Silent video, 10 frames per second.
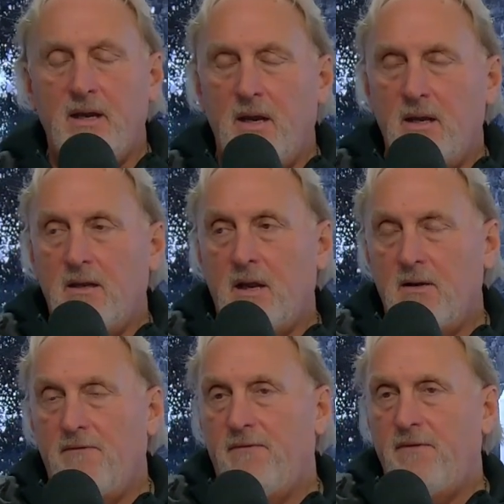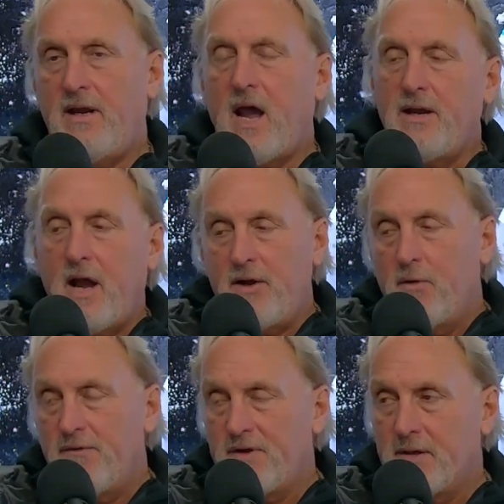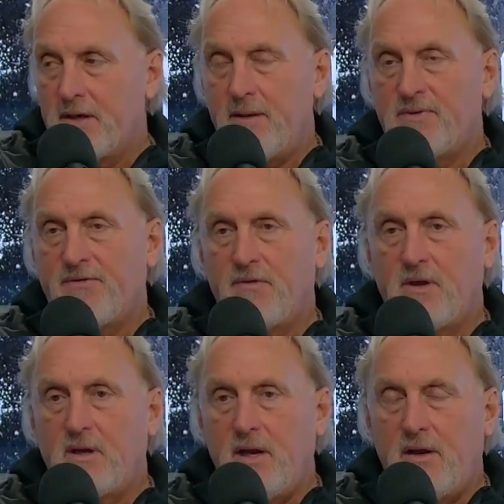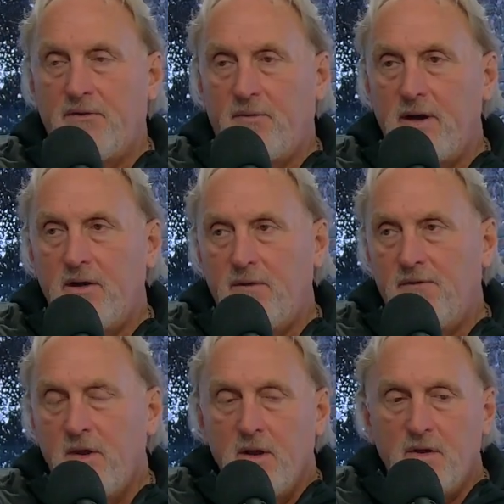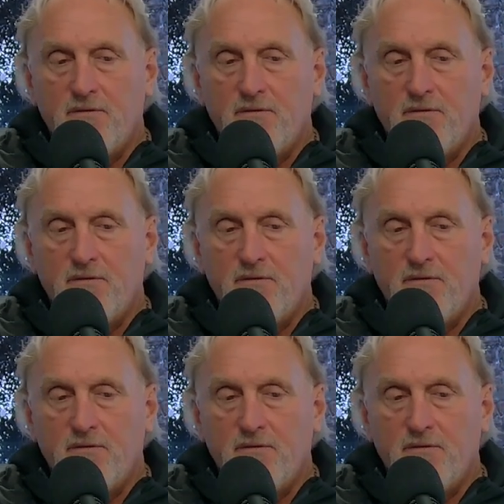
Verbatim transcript: any any kind of any? I, I, know you've done games for the Kings, right? And you've